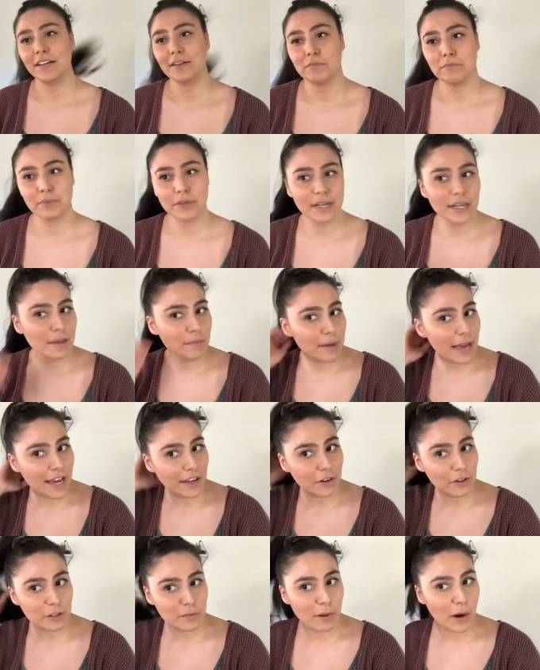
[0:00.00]

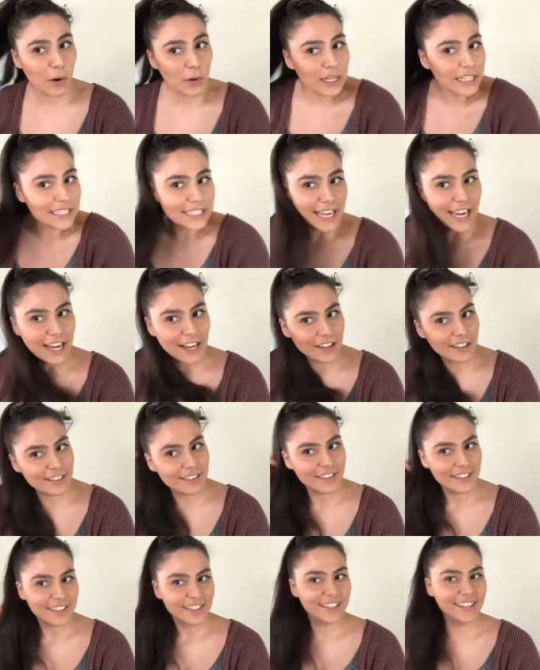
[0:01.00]
ponytail.
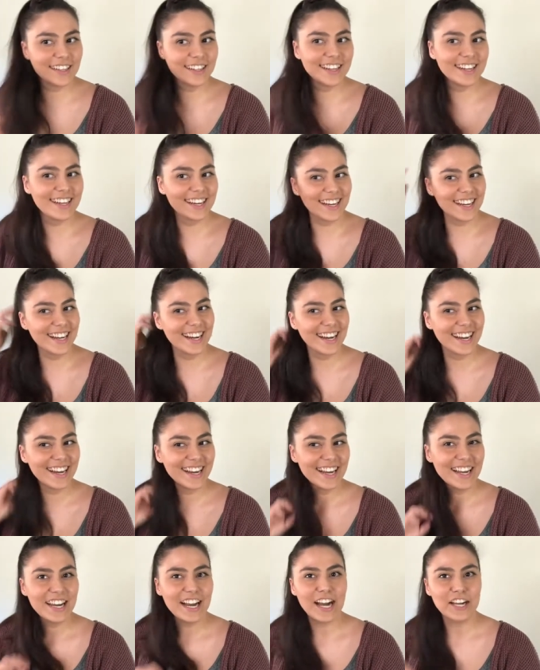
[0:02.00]

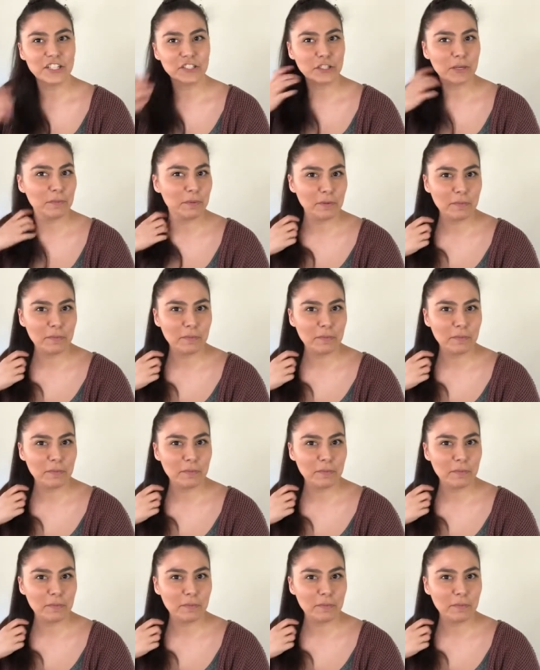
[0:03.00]
A triple